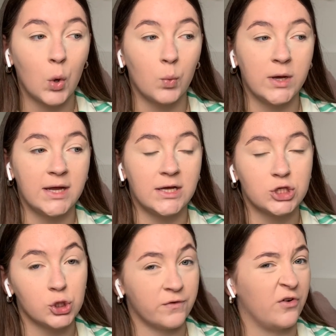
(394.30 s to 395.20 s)
we
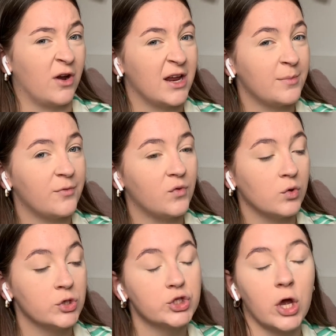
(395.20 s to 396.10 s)
took for granted
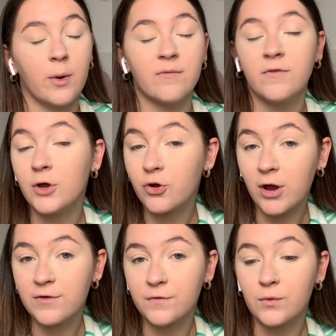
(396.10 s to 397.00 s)
before. So I'm very
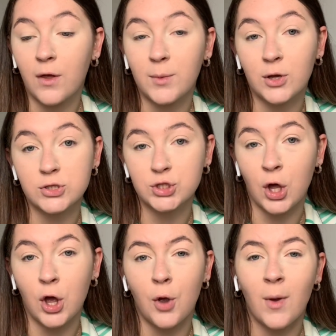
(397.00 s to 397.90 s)
grateful that we got to
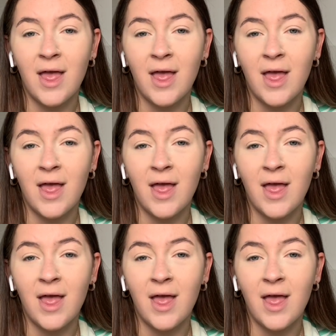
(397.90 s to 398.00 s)
go